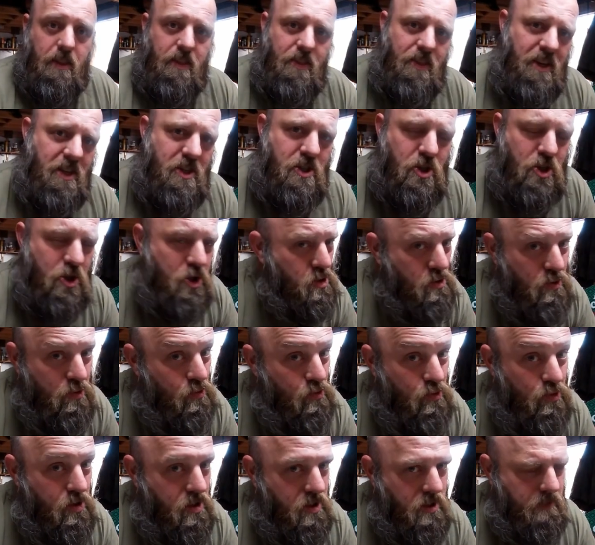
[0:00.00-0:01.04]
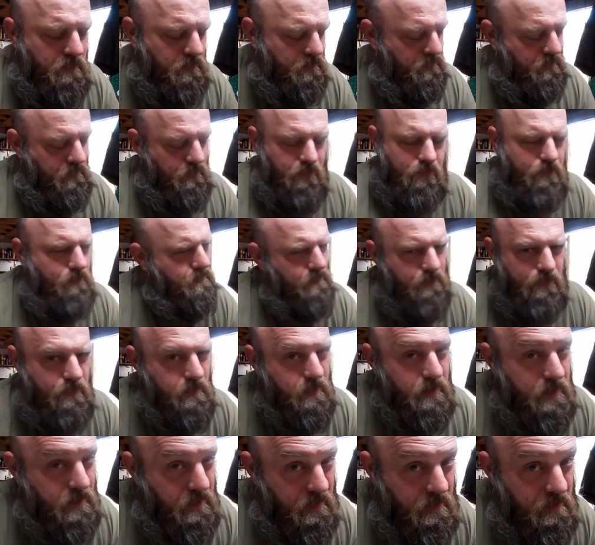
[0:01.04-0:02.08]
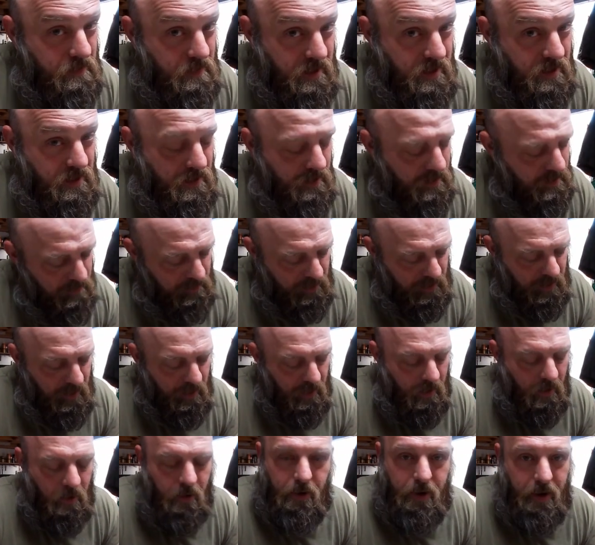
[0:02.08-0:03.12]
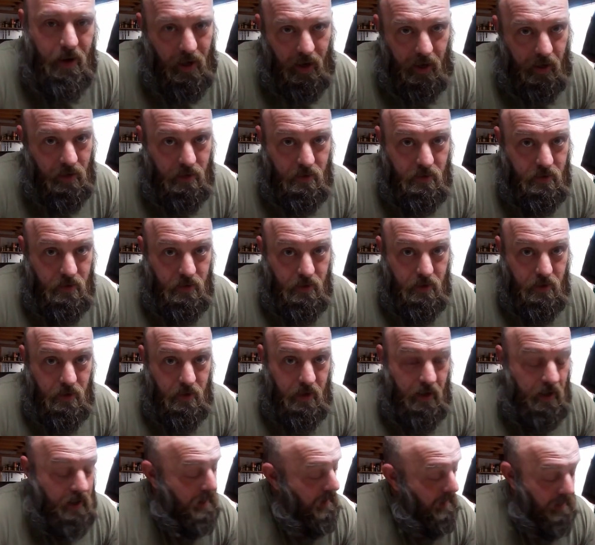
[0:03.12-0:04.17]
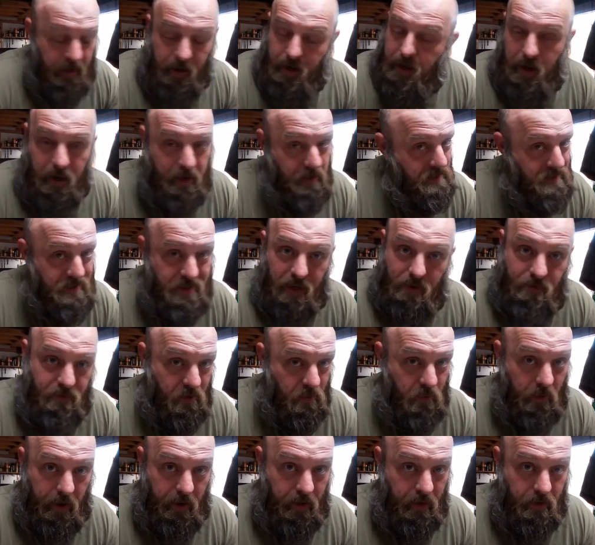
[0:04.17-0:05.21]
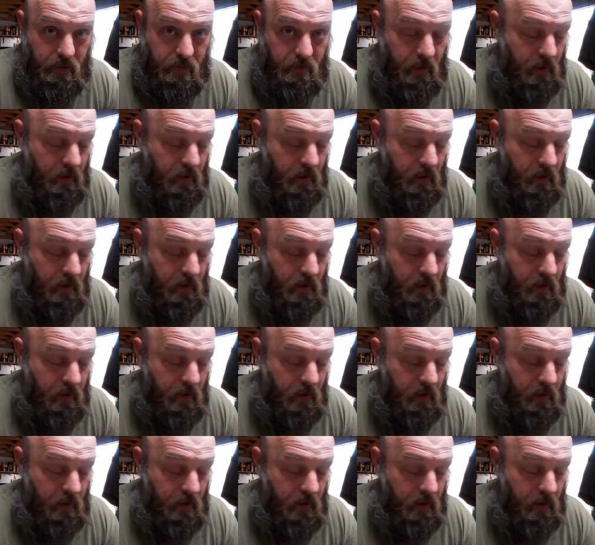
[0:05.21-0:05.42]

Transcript: These shoes, listen to me, are not any kind of safety rating.